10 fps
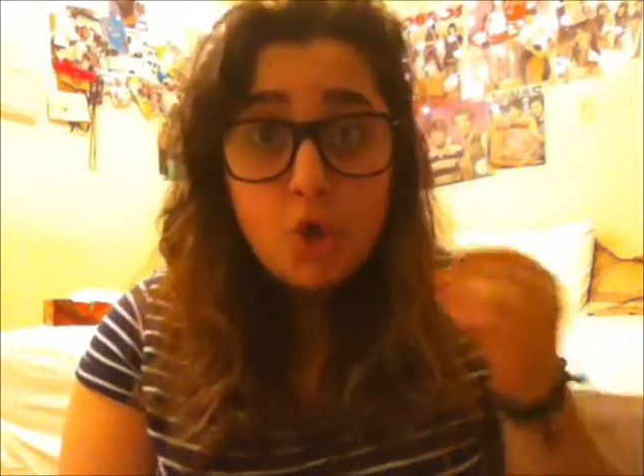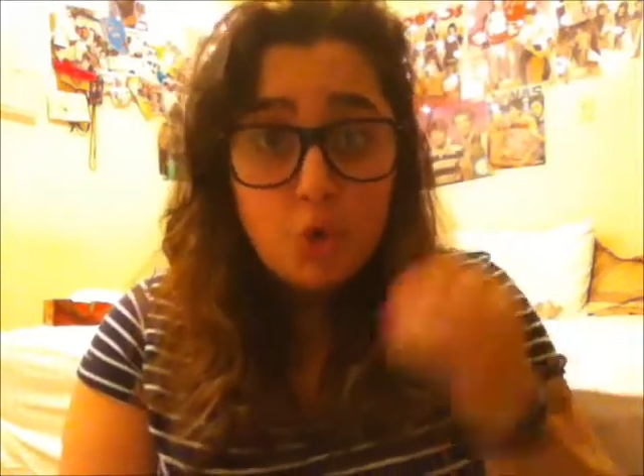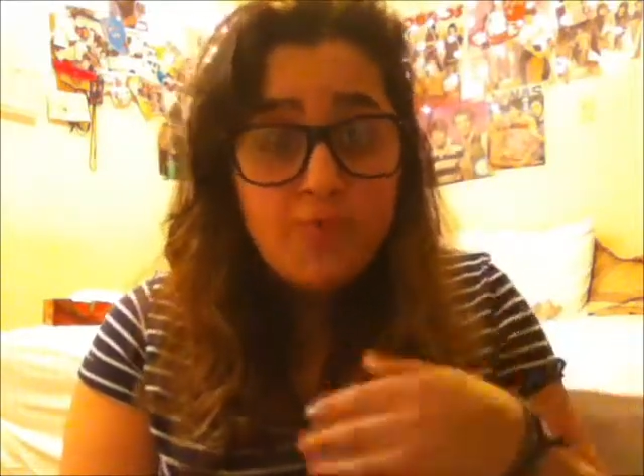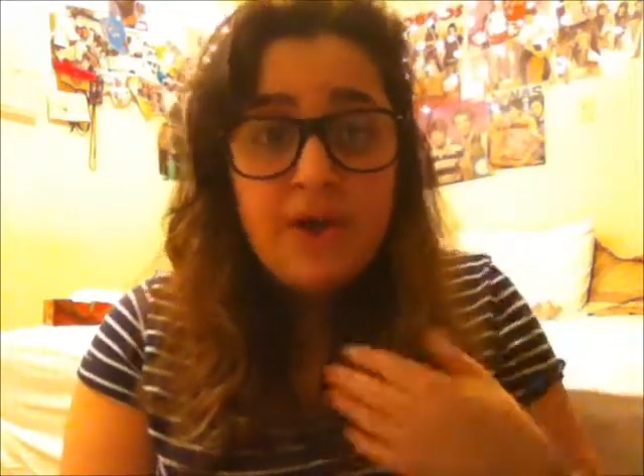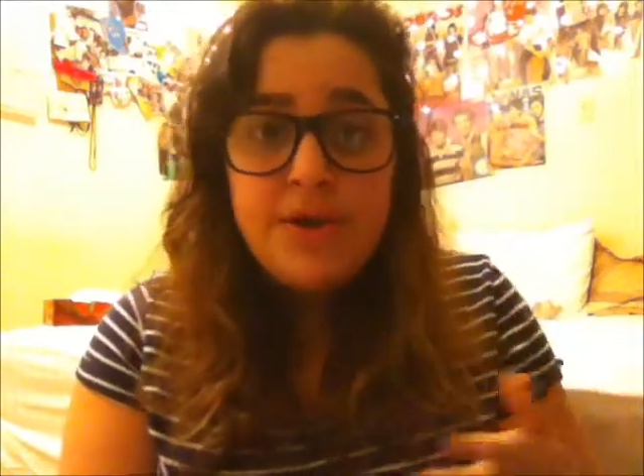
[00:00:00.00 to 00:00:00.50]

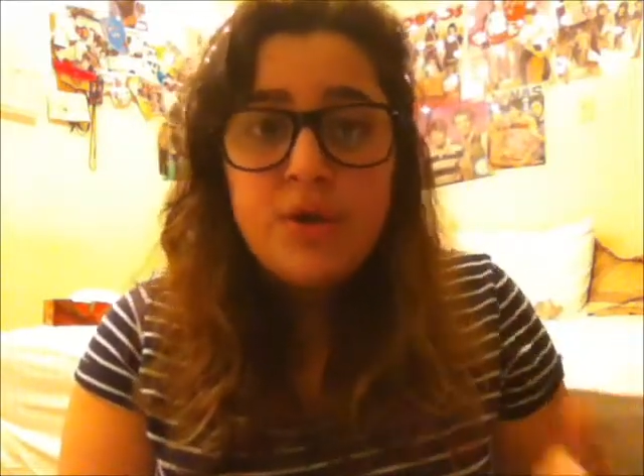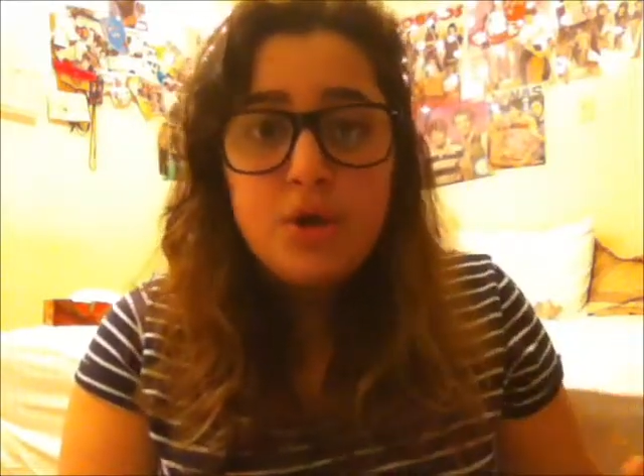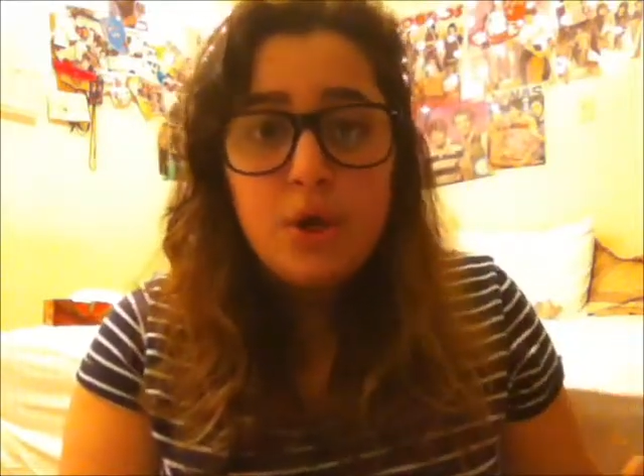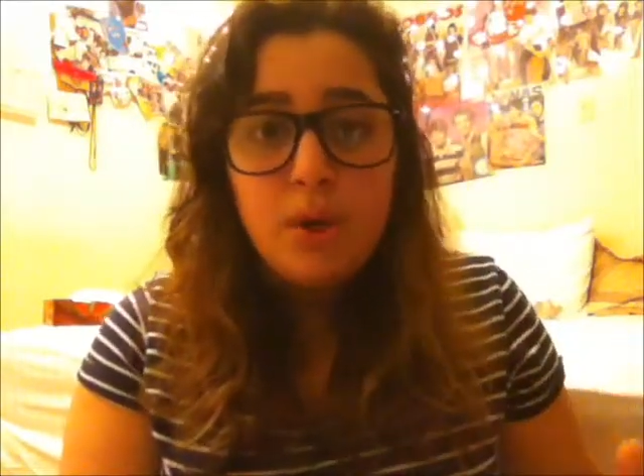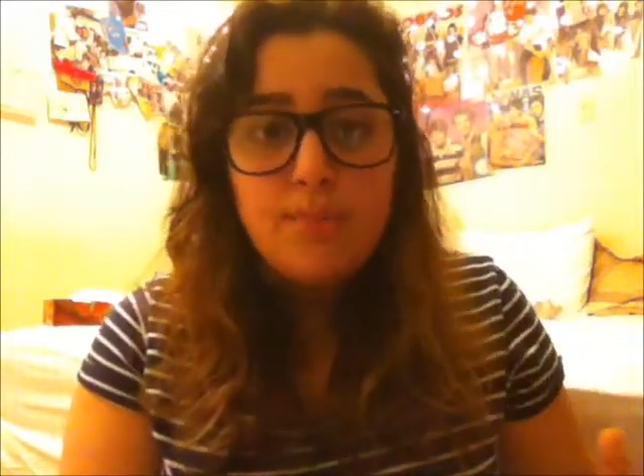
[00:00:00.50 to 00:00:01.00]
Go find a
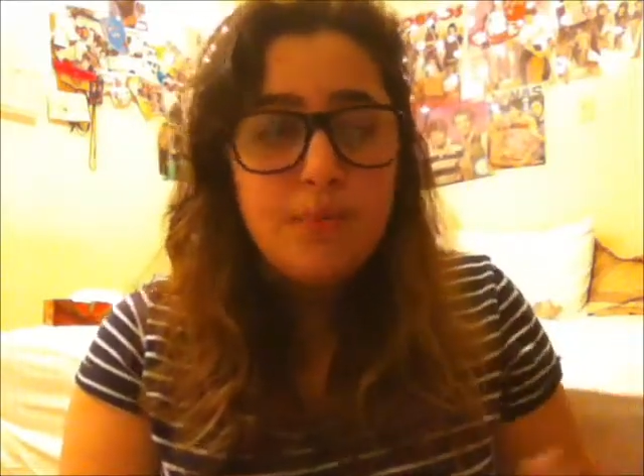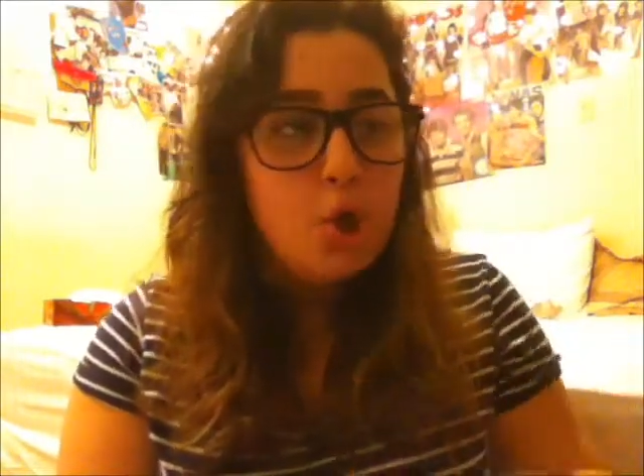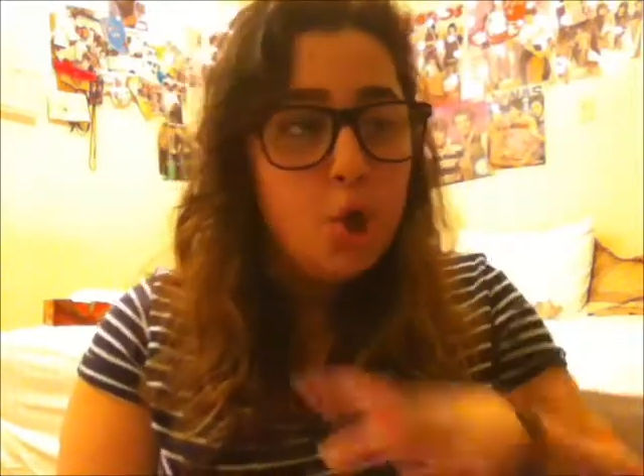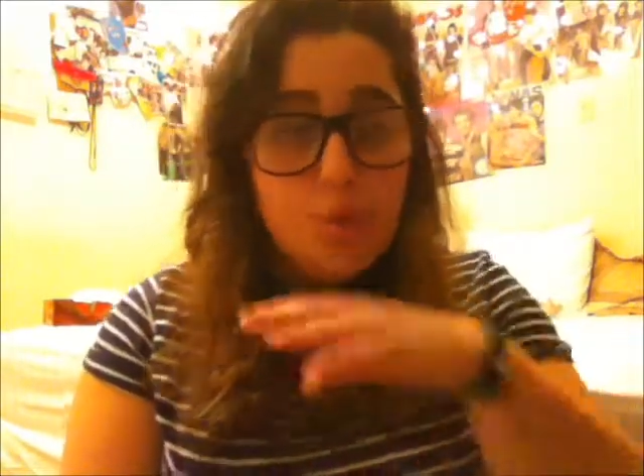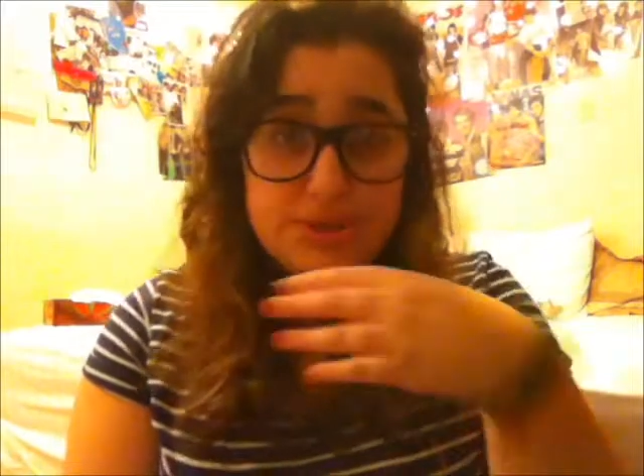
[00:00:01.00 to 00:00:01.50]
girl
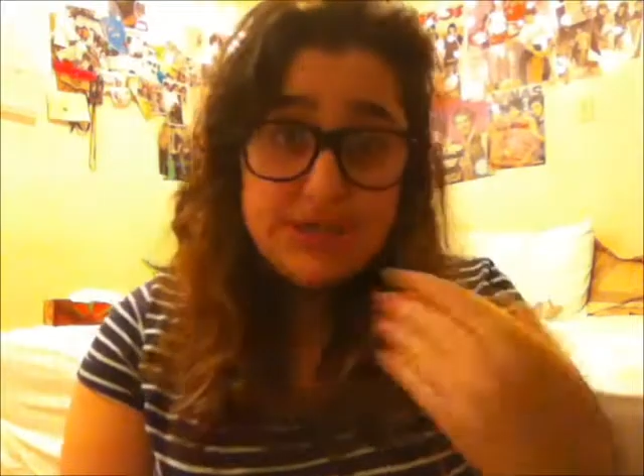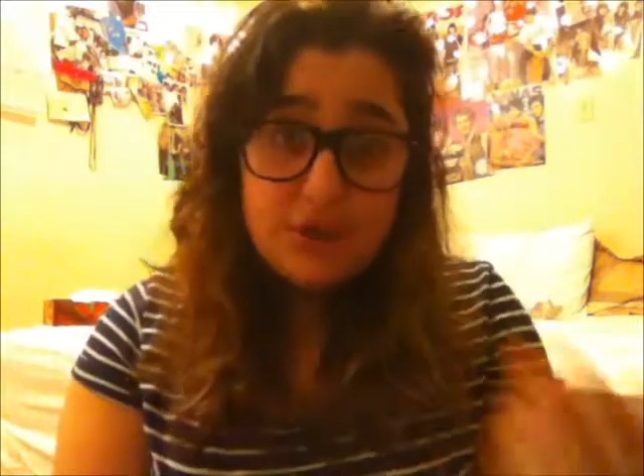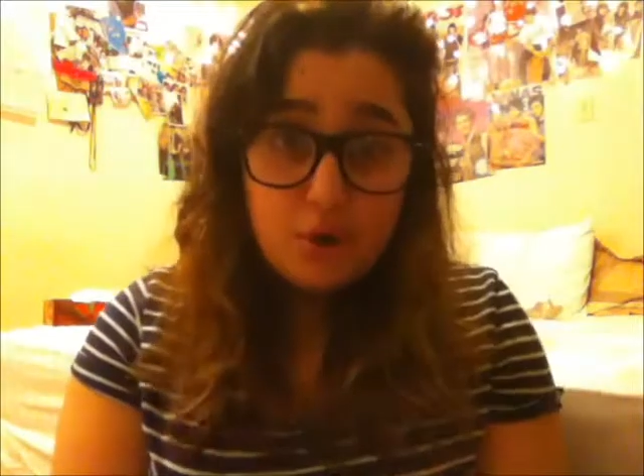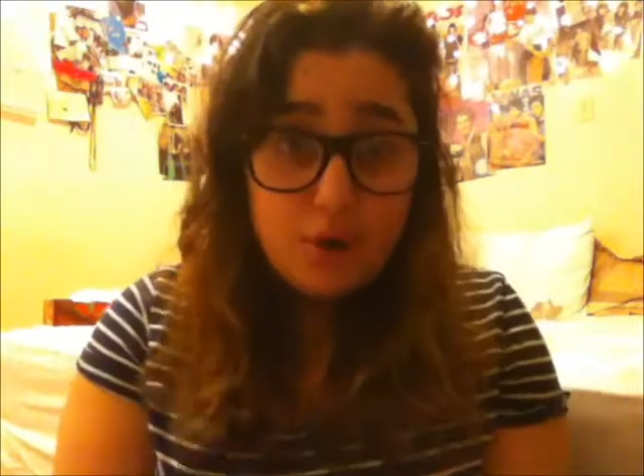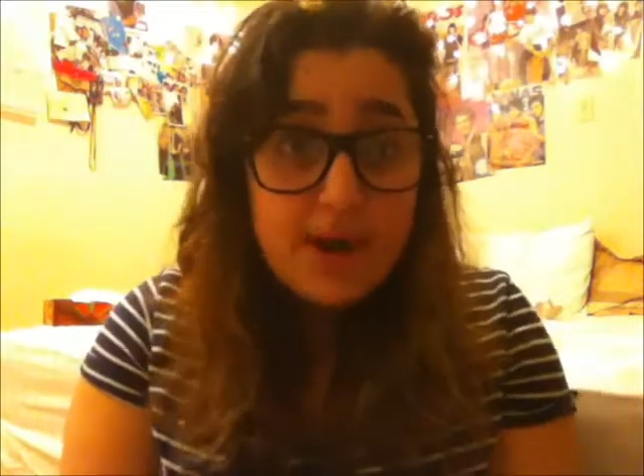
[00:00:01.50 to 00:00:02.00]
who's
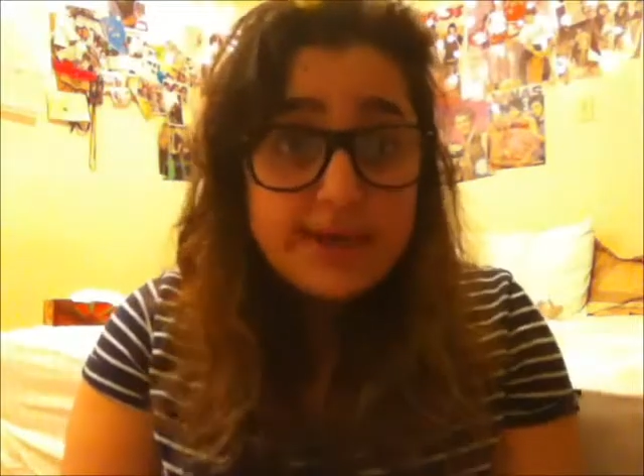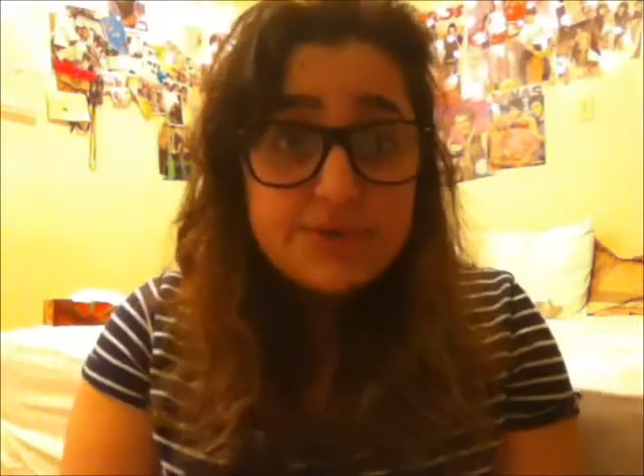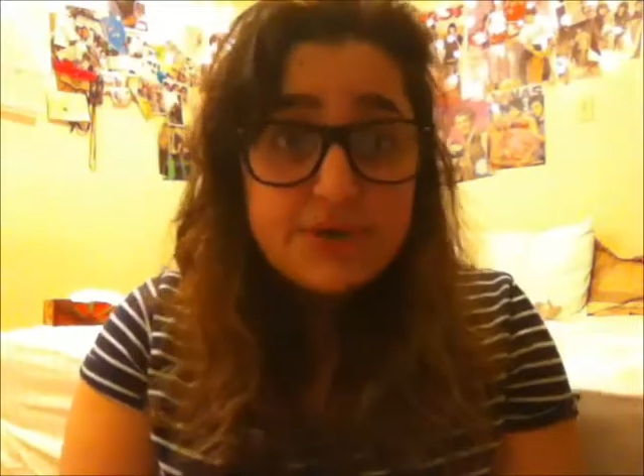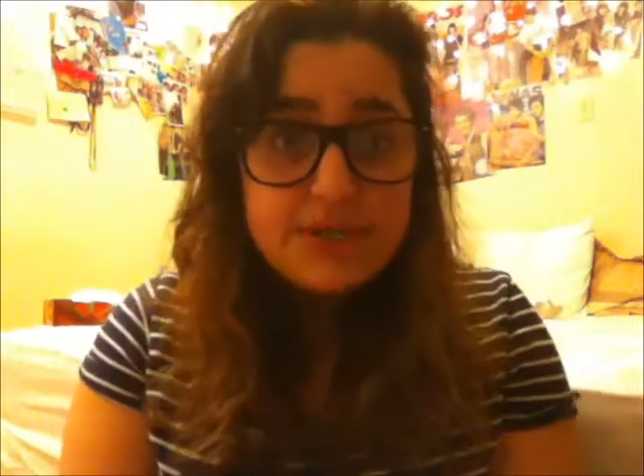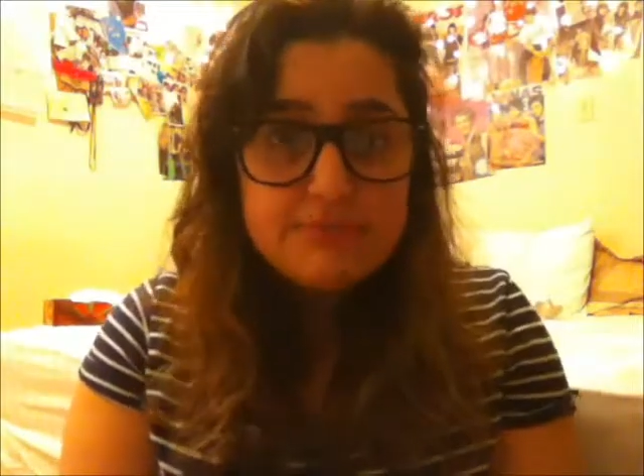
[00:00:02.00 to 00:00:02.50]
in your age
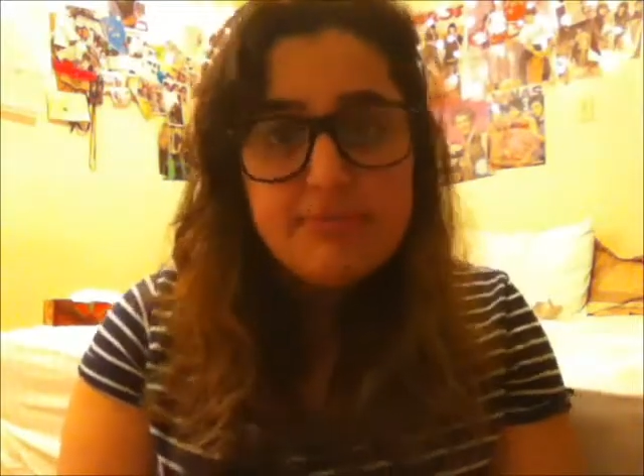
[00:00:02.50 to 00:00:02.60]
range,